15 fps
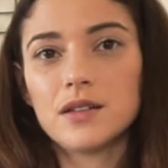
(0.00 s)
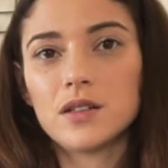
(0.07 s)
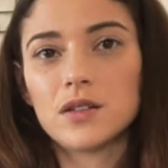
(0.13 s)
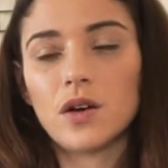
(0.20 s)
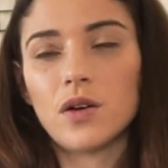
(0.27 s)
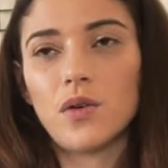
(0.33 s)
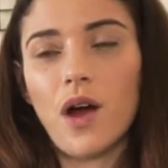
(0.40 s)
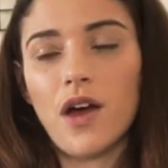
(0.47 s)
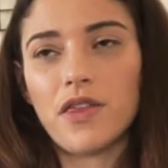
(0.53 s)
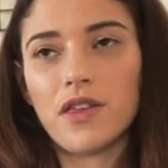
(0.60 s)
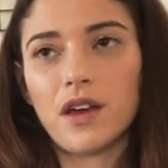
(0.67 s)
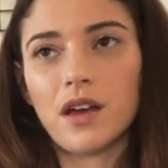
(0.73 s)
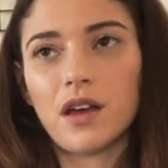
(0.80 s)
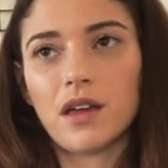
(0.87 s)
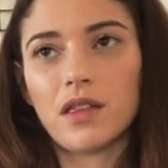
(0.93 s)
So I
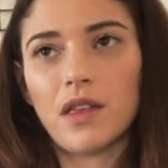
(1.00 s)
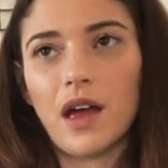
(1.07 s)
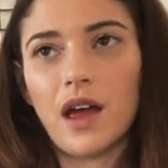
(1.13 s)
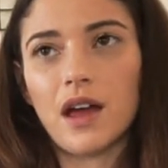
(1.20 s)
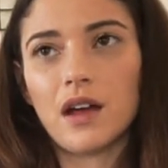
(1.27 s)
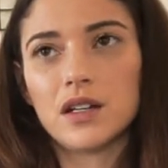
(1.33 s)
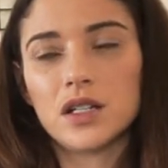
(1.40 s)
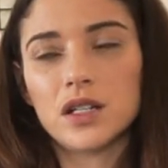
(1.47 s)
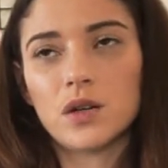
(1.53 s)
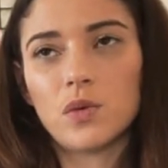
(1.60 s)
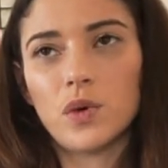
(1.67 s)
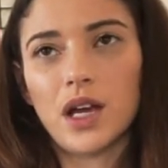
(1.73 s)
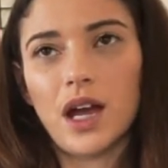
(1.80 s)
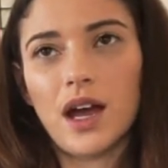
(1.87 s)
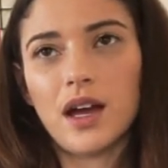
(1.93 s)
think that
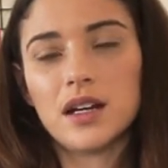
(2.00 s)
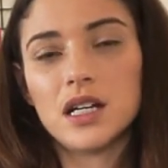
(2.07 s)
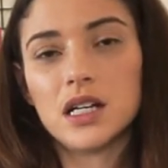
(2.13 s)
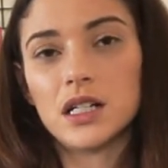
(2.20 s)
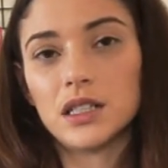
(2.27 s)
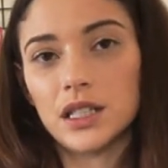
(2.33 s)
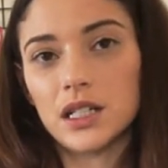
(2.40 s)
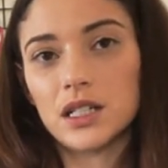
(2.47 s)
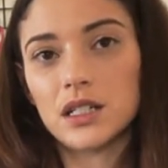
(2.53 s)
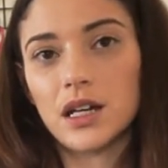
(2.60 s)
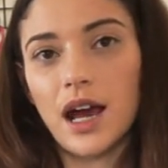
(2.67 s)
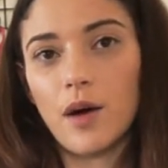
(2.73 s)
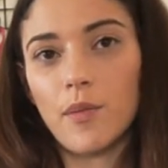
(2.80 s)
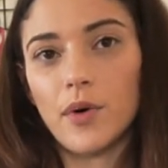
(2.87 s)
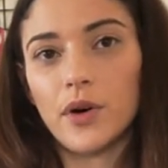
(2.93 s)
we can't neglect
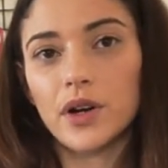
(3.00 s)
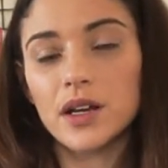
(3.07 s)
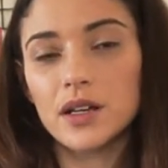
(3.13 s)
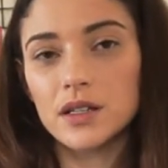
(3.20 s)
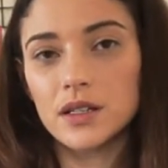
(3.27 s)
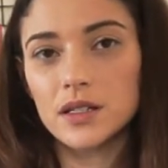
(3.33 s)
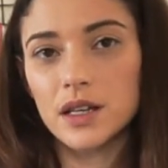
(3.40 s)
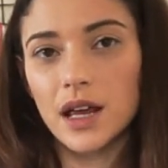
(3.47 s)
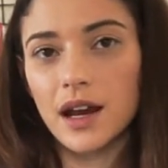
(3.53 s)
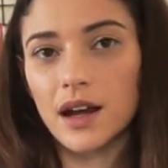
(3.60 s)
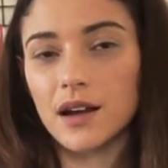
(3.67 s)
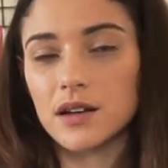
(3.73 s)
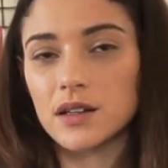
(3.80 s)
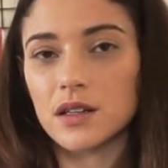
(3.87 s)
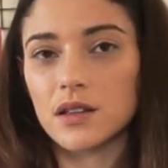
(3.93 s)
our bodies
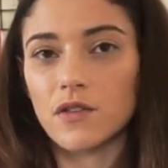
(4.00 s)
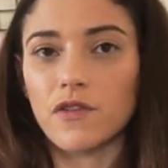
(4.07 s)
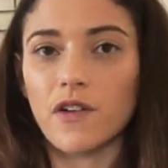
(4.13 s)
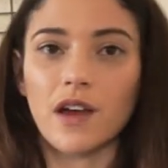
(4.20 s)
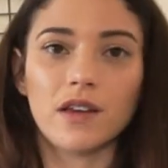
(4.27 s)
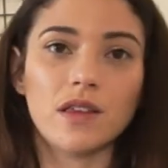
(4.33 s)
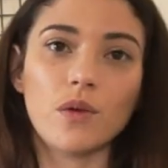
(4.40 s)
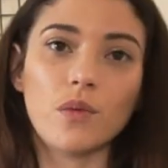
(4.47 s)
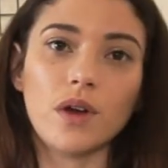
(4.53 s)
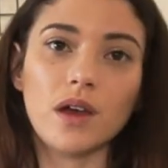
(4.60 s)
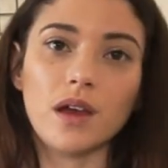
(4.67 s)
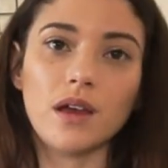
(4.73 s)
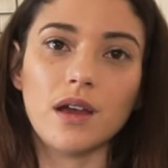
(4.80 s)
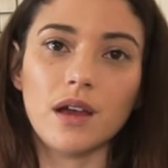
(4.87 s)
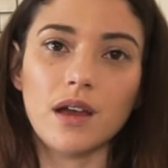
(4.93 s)
and the fact that
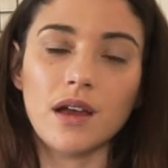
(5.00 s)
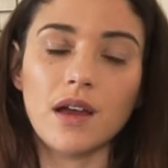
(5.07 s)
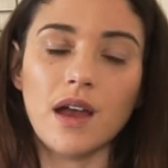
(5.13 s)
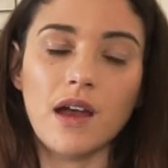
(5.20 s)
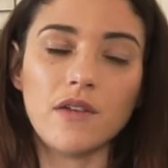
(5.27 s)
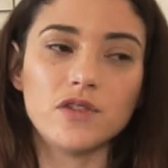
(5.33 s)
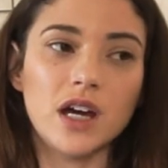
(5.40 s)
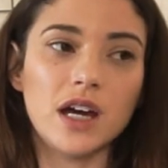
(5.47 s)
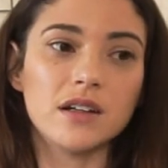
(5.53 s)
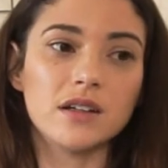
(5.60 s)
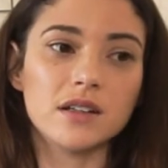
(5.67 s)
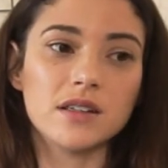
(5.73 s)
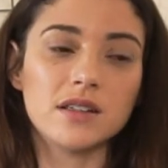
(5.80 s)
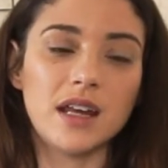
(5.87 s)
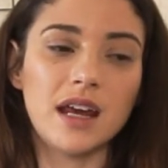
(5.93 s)
we have to
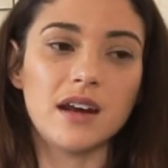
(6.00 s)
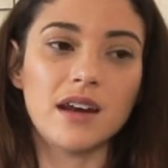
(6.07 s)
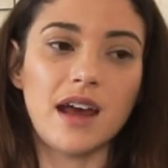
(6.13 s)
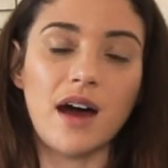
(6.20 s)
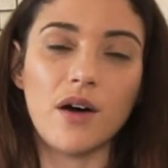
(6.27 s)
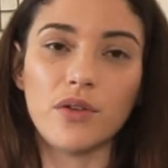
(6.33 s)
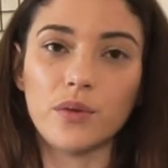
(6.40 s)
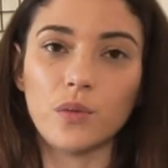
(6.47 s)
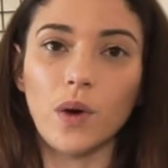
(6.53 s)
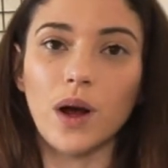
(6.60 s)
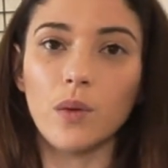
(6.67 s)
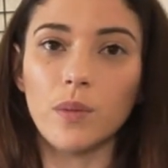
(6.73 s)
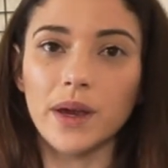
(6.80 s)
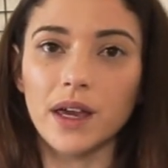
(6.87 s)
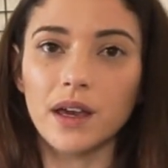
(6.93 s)
understand health and
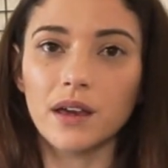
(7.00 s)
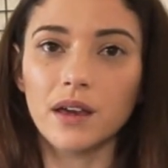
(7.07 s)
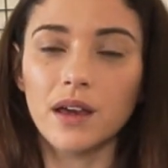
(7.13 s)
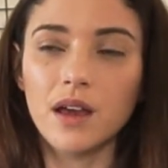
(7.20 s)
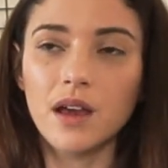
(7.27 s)
well-being.